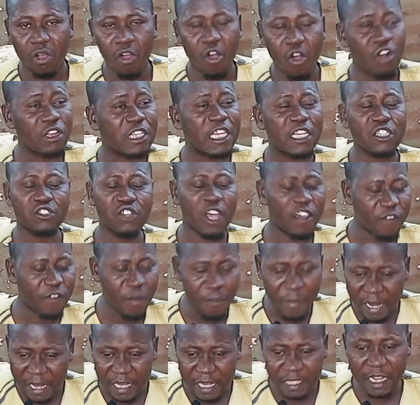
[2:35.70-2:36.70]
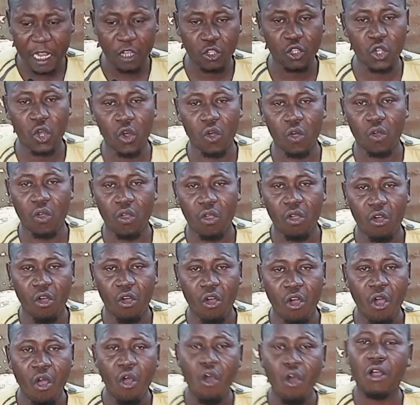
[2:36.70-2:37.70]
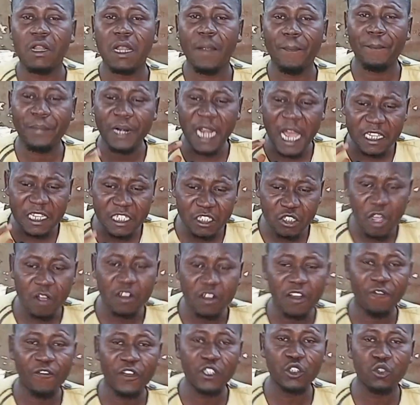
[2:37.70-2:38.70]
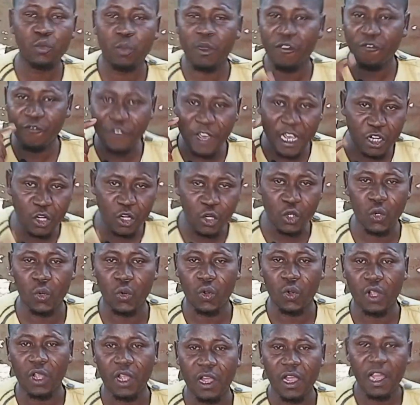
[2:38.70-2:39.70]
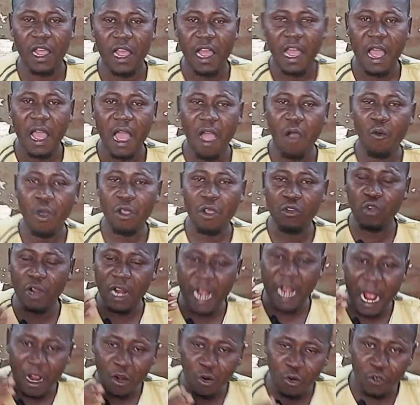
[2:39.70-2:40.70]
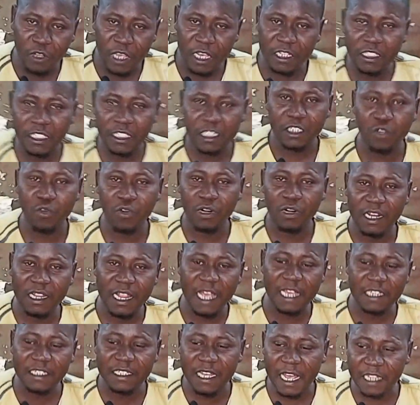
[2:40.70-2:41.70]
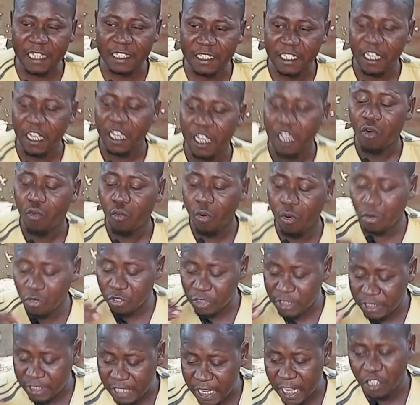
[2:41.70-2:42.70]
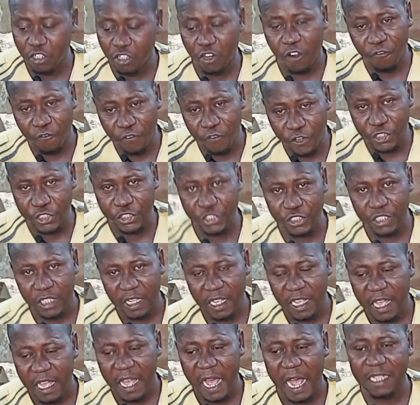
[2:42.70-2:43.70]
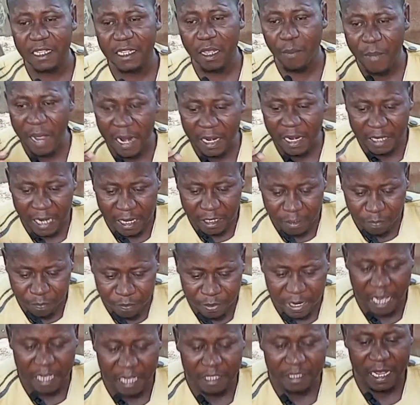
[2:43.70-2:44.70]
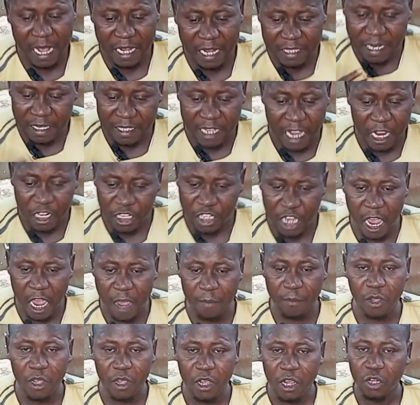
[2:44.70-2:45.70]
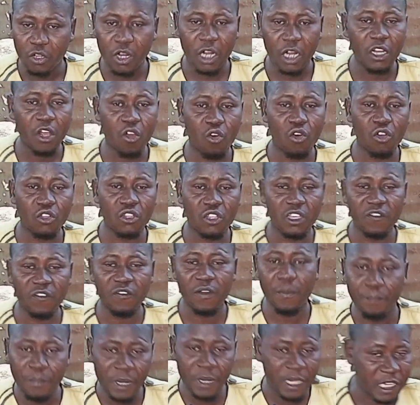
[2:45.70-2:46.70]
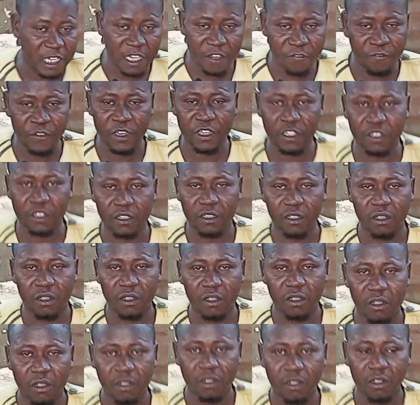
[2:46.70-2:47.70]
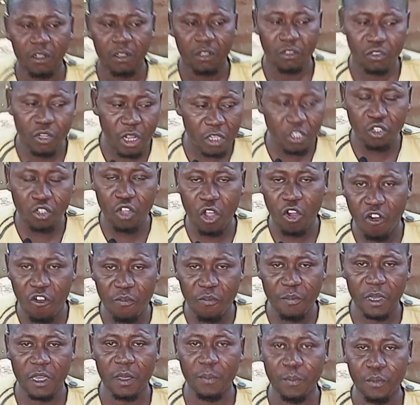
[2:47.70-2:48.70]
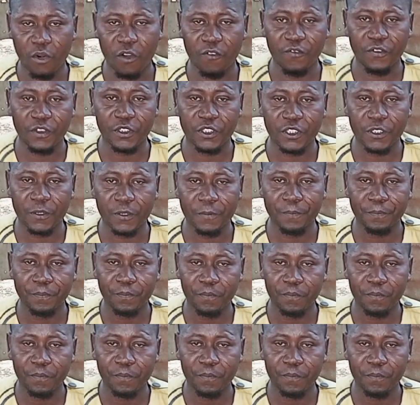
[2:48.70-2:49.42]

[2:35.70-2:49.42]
or there's not even market at all, or the prices of the fish will be very low. And when you calculate, you realize that when you sell your fish at the market price at that time, you are not going to even break even, not to talk of making profits.